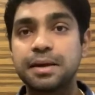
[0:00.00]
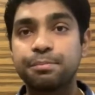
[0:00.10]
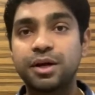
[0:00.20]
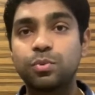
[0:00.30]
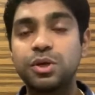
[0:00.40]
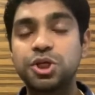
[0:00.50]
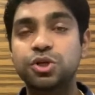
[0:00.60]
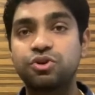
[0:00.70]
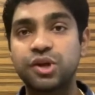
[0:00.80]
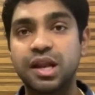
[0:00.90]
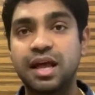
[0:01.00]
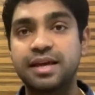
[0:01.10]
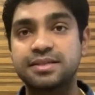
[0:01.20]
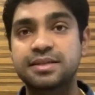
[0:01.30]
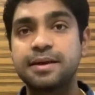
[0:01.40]
but we should
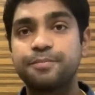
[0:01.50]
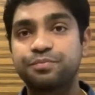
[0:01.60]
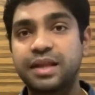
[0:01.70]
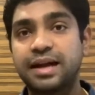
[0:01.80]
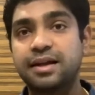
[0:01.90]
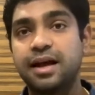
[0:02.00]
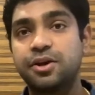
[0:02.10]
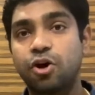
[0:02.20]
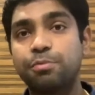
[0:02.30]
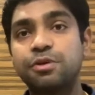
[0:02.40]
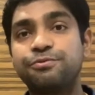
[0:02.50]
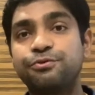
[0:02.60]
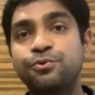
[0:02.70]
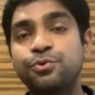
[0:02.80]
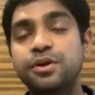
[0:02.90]
realize that a normal
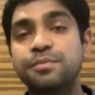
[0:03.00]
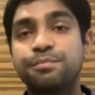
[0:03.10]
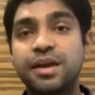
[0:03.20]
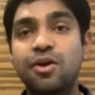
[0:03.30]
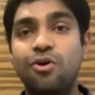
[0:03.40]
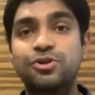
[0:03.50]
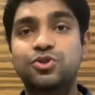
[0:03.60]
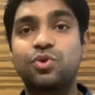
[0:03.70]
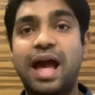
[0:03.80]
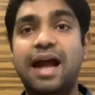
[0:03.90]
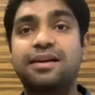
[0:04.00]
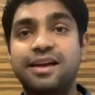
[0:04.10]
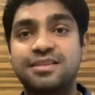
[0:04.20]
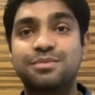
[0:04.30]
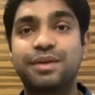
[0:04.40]
food may also act
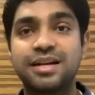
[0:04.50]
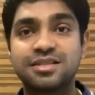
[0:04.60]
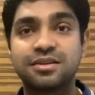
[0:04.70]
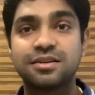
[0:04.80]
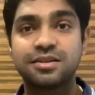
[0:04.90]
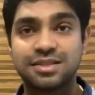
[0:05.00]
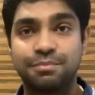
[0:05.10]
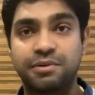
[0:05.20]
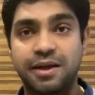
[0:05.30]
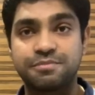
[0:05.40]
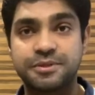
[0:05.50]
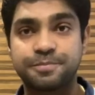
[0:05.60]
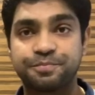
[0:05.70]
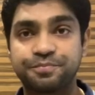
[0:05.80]
as a medicine sometimes.